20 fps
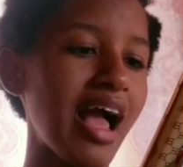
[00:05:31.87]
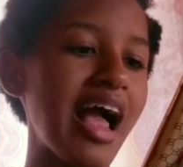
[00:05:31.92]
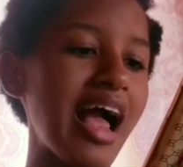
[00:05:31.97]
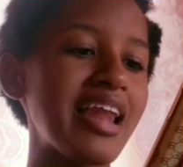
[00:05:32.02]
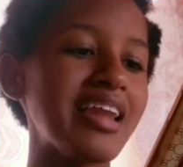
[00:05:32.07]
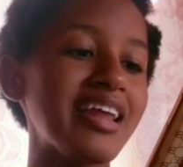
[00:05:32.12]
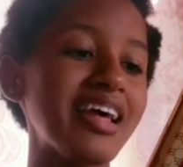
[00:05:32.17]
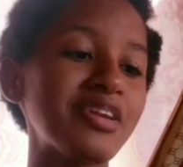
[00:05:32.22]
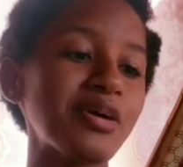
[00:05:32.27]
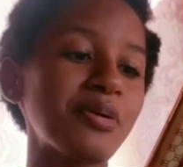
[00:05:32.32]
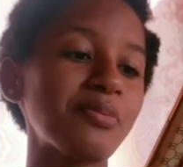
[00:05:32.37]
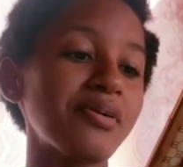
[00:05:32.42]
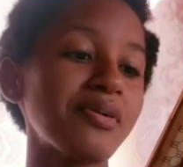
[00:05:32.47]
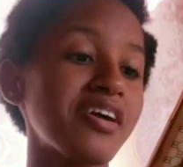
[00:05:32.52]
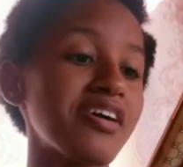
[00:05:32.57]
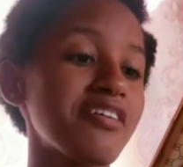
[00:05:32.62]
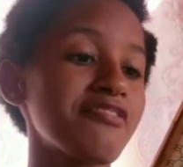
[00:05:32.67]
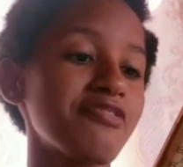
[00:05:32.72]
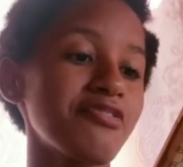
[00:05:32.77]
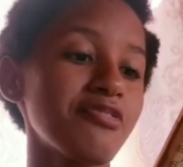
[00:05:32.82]
Line up
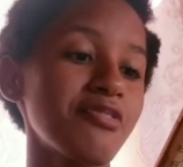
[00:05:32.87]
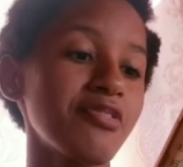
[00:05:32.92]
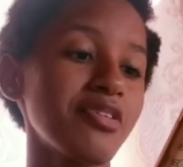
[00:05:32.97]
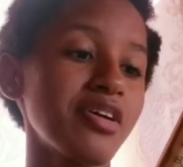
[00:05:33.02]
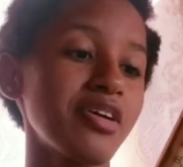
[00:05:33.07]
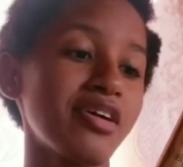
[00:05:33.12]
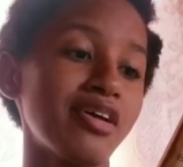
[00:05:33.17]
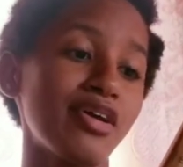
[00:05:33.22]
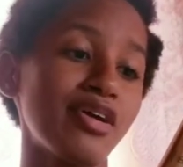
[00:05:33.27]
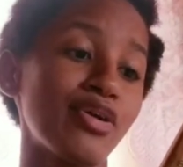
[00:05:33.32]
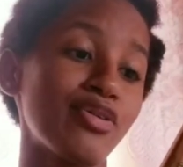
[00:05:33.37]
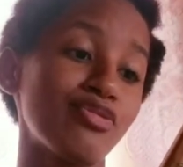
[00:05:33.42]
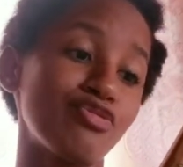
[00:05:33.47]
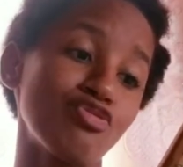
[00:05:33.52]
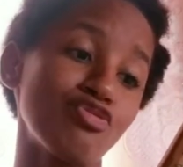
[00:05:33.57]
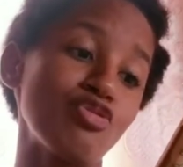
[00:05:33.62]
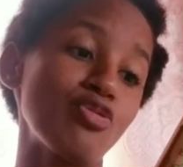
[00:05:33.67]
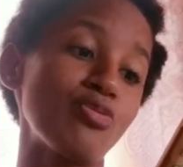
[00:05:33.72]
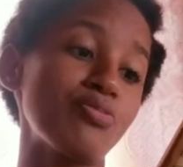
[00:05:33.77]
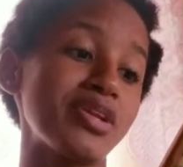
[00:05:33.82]
every
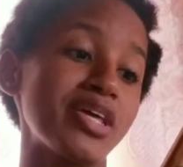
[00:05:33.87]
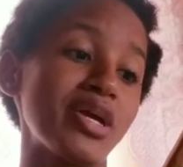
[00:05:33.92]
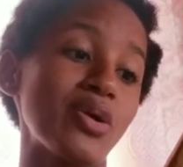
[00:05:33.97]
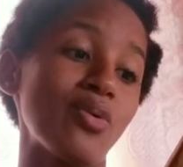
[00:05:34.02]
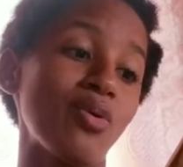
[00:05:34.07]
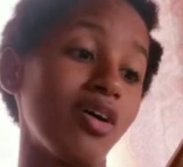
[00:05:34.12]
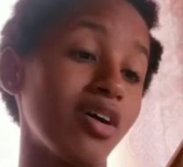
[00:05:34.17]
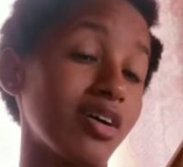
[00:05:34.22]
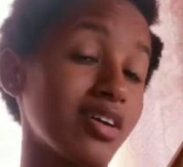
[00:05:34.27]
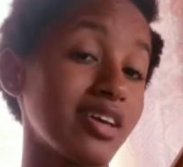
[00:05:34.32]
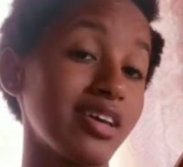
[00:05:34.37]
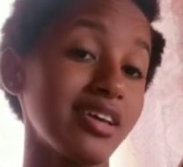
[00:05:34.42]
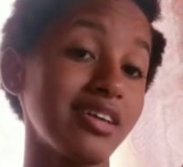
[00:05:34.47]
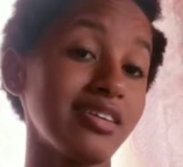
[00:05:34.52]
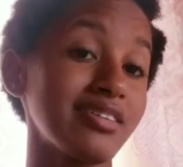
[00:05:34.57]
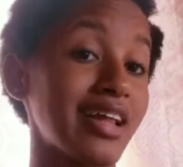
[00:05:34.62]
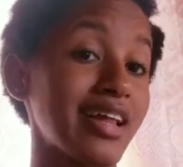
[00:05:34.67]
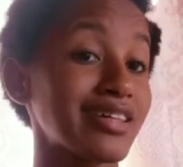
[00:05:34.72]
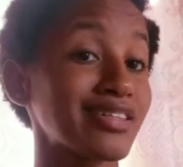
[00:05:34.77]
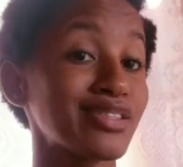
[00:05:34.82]
room they walk in.
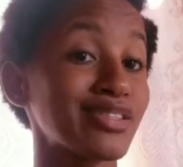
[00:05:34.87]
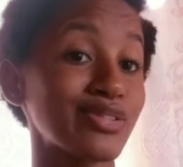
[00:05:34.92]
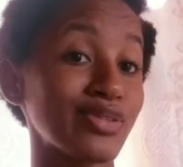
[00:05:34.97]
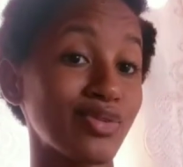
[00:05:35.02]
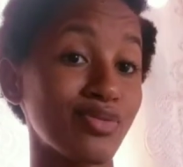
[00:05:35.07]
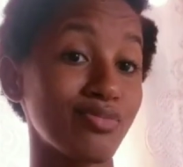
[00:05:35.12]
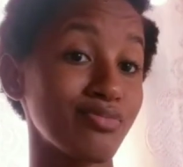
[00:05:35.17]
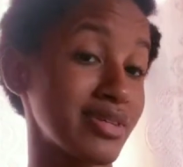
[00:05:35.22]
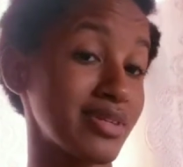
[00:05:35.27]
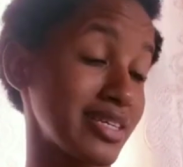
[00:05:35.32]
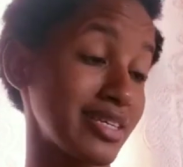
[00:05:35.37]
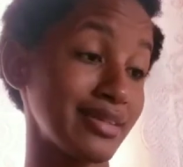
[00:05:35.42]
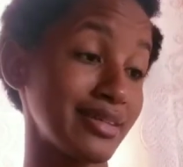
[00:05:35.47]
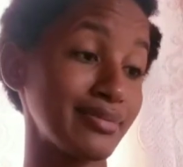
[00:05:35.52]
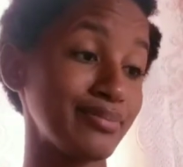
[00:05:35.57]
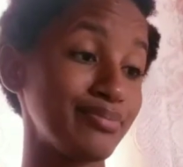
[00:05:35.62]
That's so mean.